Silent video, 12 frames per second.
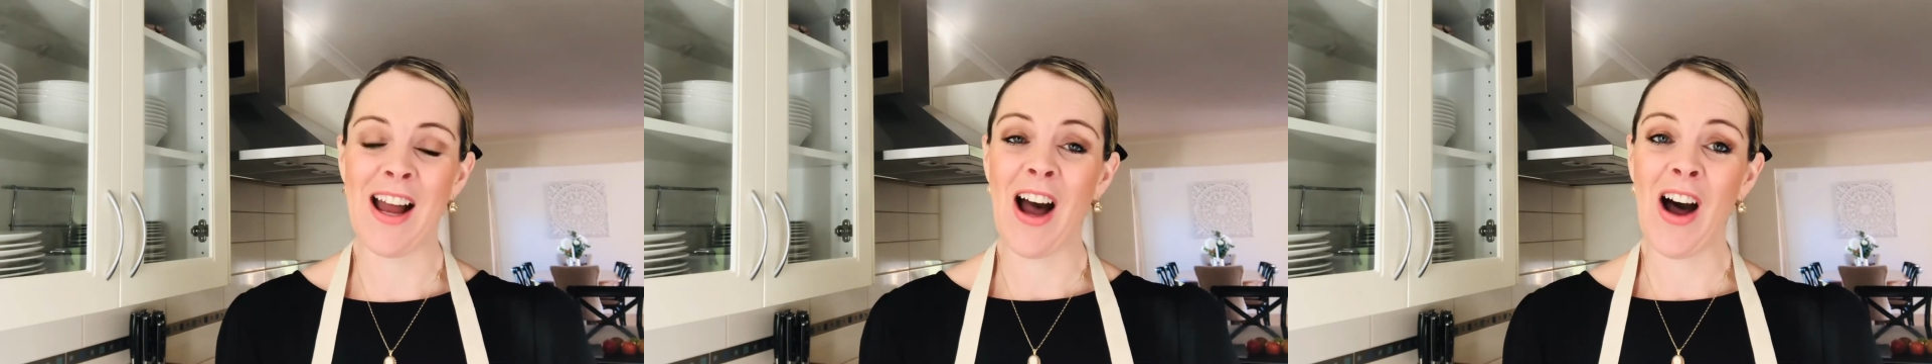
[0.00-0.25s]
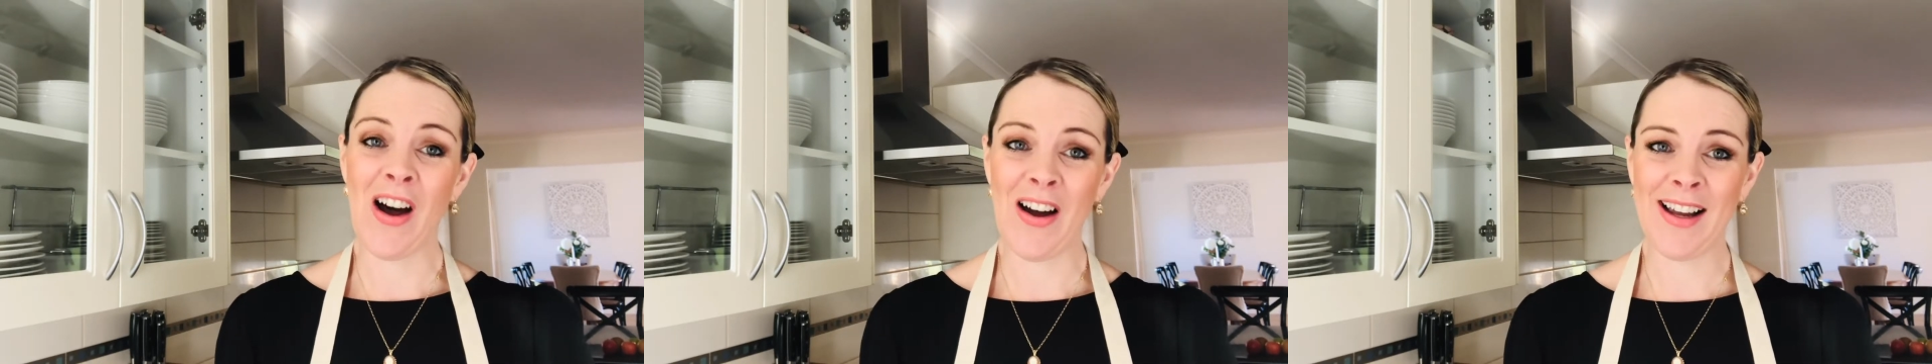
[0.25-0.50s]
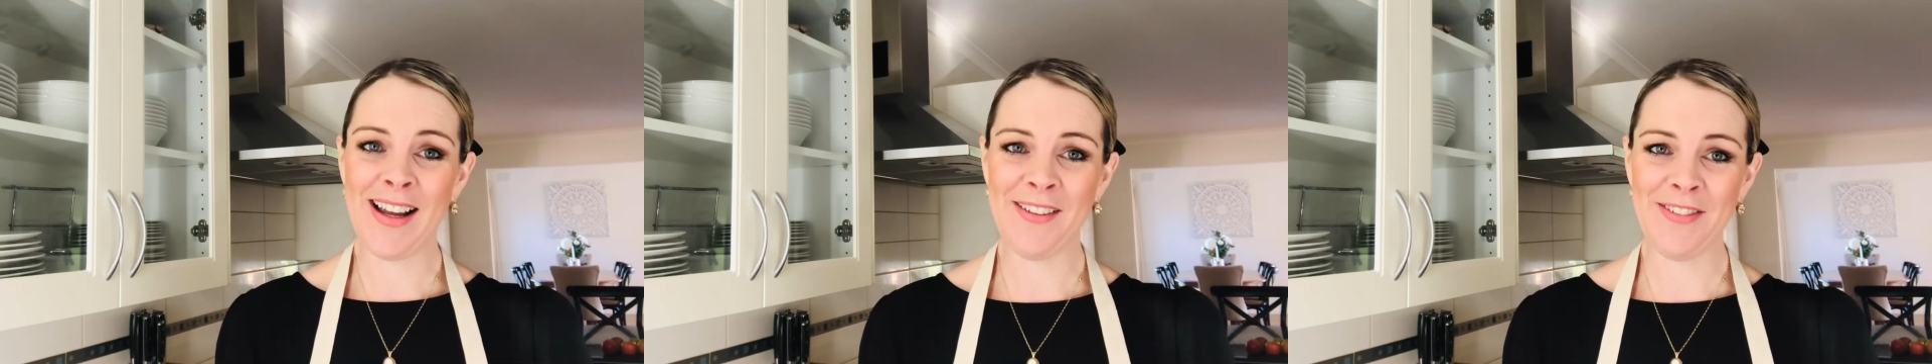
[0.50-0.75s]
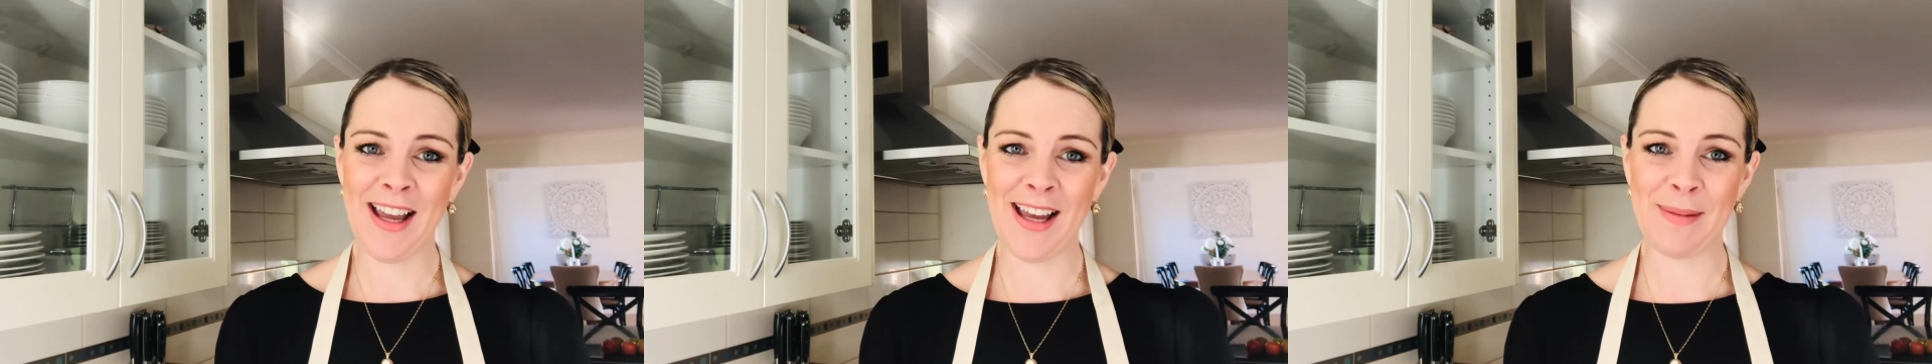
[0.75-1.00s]
I have
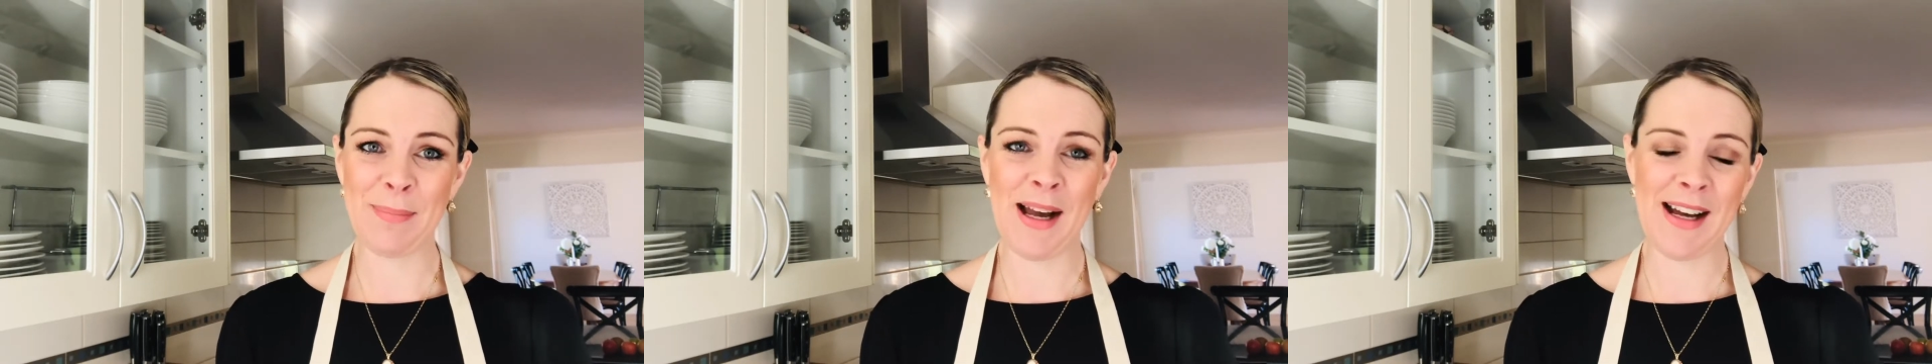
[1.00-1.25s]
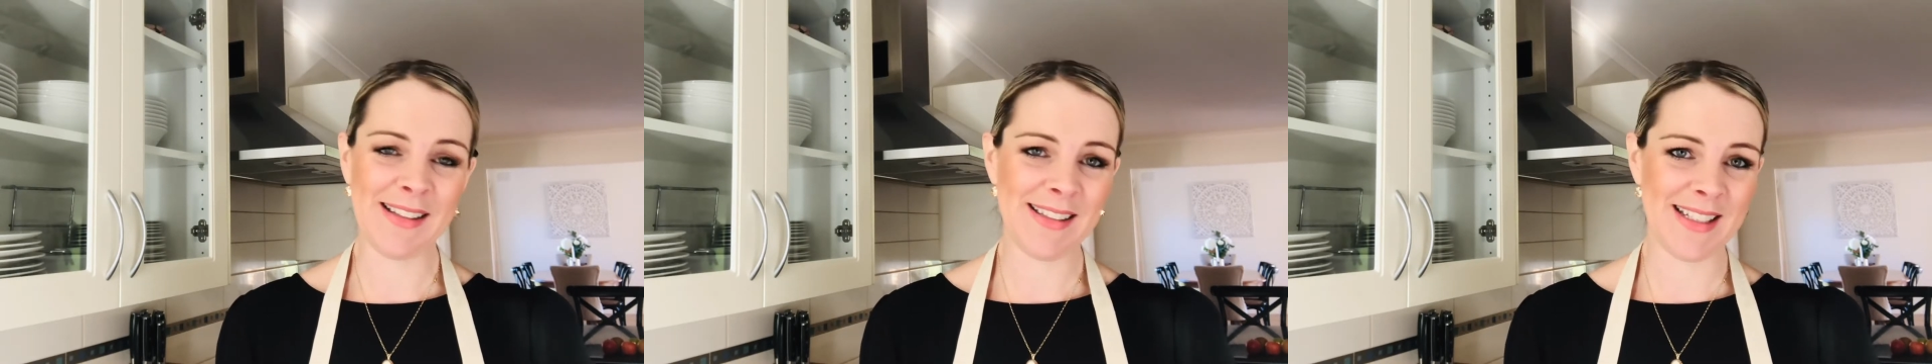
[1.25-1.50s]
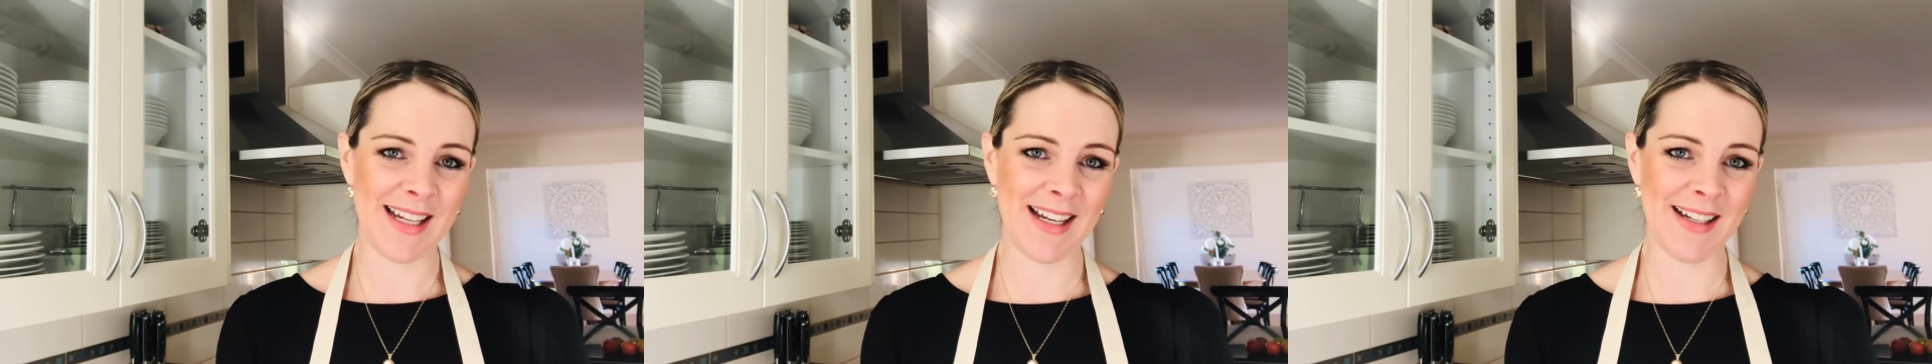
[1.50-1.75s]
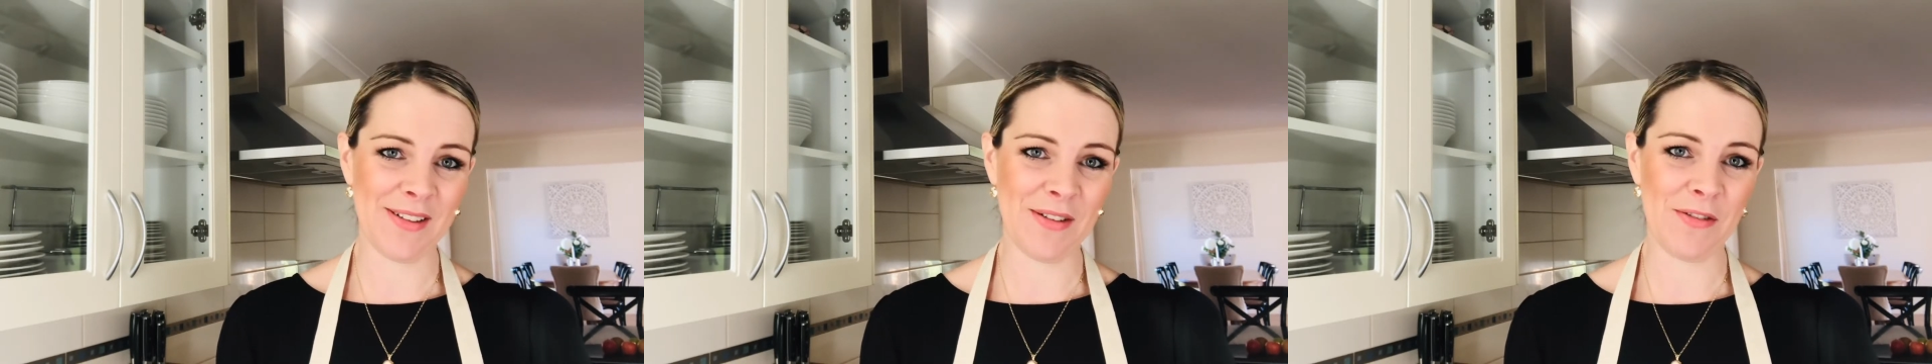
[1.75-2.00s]
had passed
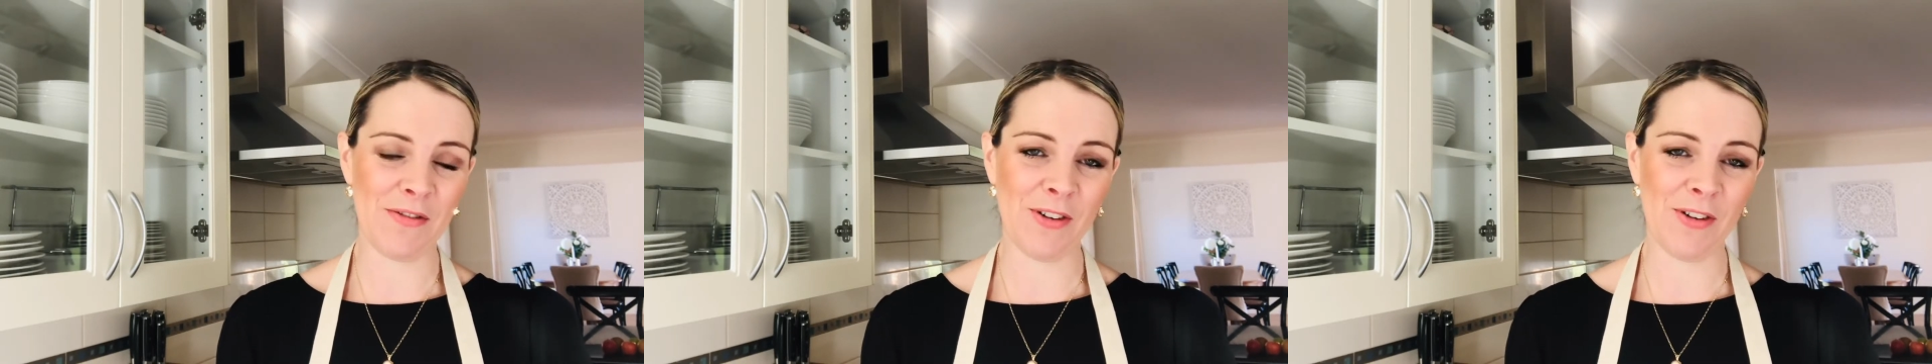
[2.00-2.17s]
down